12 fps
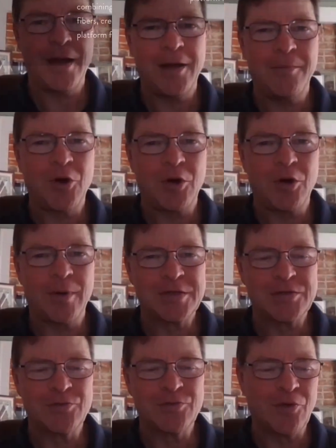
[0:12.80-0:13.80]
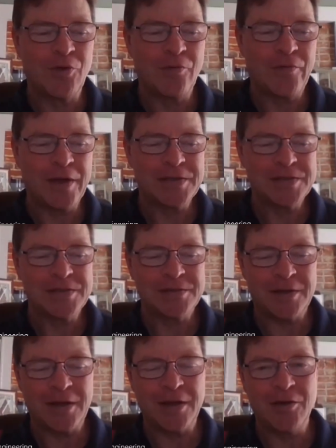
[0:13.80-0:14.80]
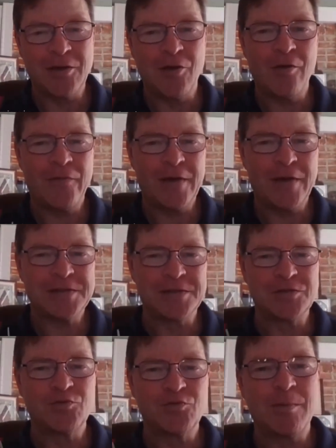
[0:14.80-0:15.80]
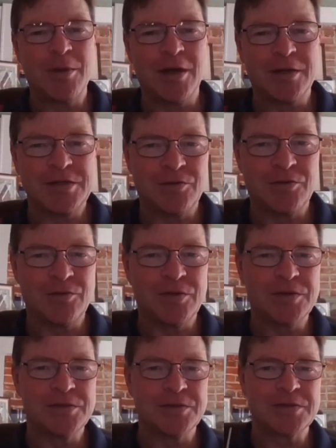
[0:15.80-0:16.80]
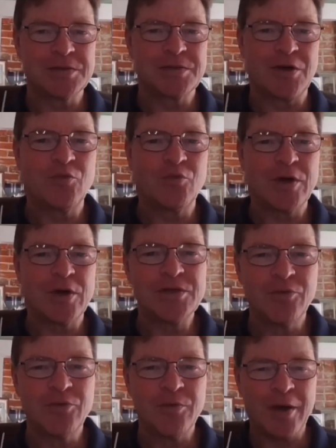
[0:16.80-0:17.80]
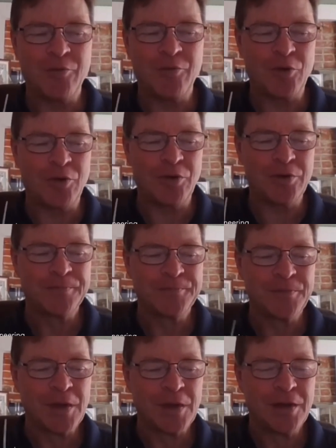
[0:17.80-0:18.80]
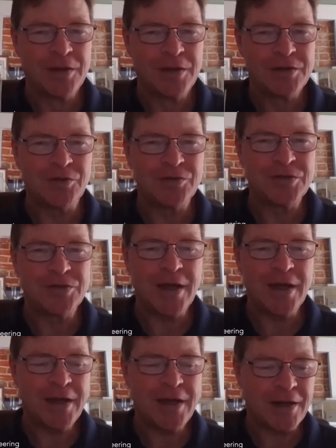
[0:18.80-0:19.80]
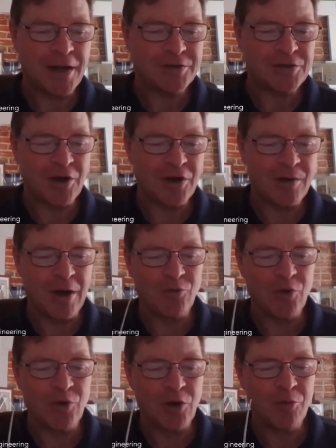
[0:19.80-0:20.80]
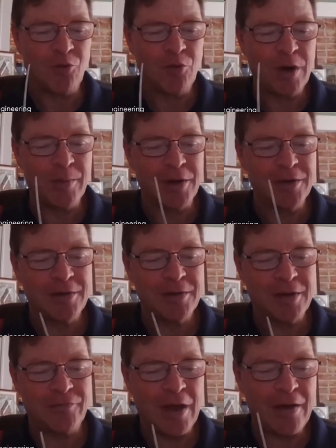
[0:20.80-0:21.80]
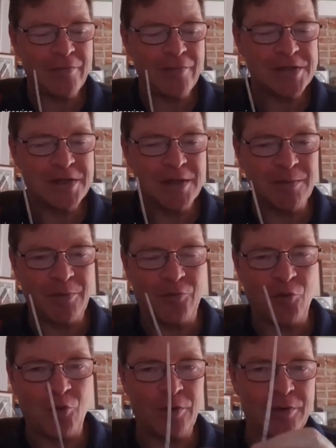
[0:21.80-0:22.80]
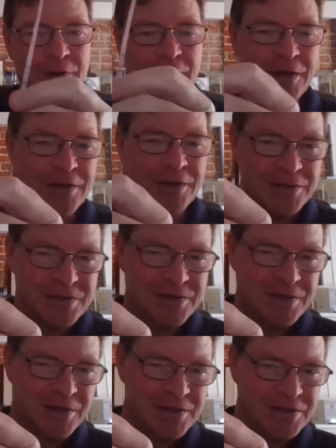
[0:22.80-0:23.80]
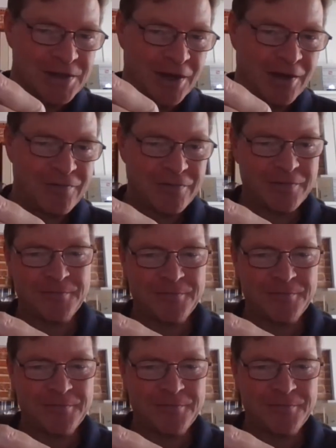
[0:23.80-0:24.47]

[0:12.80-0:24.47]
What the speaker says: Hi, I'm Mark Boxer with OFS, and OFS's weblog series is called What's New in My World. So today I'd like to talk about rollable ribbon, and if you haven't seen it before, it is this stuff.